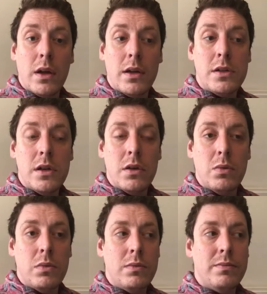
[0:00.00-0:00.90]
to
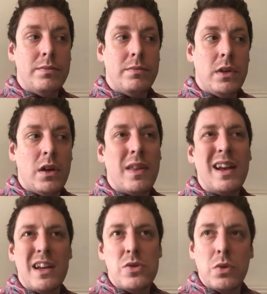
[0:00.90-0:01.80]
know that
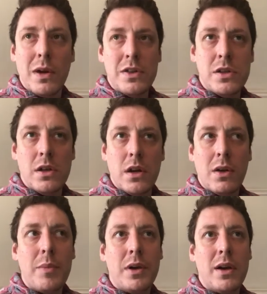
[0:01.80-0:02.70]
initial question.
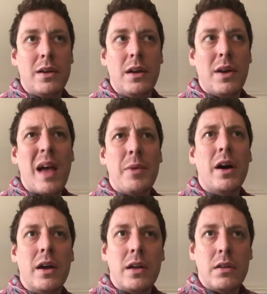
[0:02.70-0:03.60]
Am
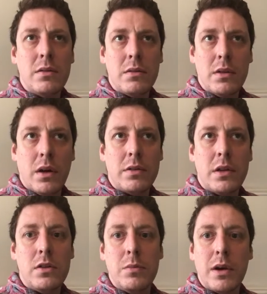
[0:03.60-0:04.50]
I
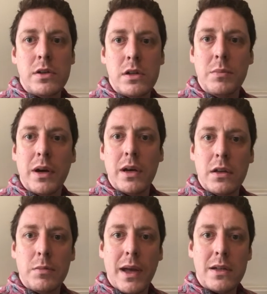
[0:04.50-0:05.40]
asking too much, and am I
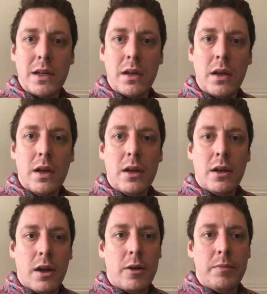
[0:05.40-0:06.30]
expecting
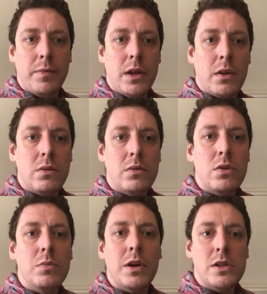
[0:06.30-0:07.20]

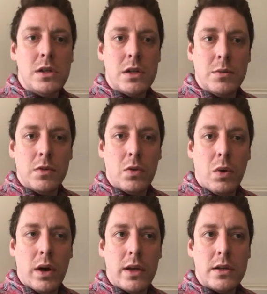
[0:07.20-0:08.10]
too much in terms of
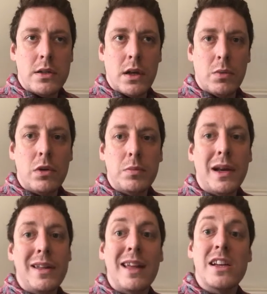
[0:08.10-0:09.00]
quiet? What does my
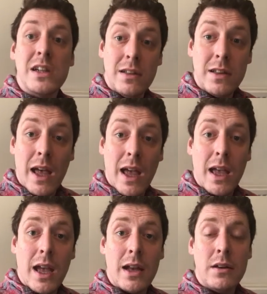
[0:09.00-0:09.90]
lease actually
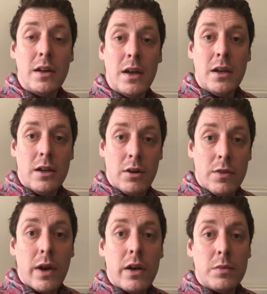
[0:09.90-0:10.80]
say? And
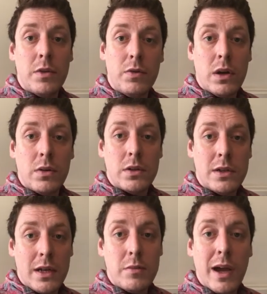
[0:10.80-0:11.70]
if I ask my freeholder to
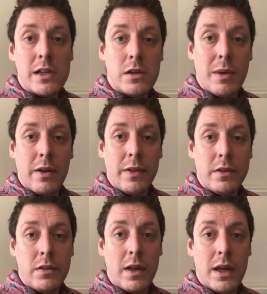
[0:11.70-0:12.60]
take some action about this,
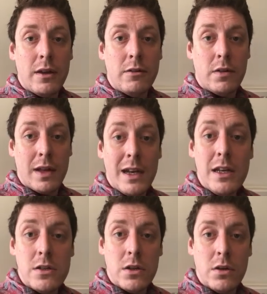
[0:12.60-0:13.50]
do they
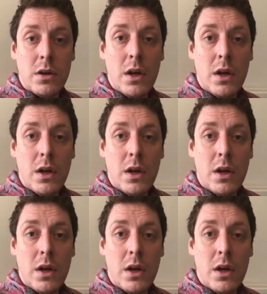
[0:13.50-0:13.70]
need to?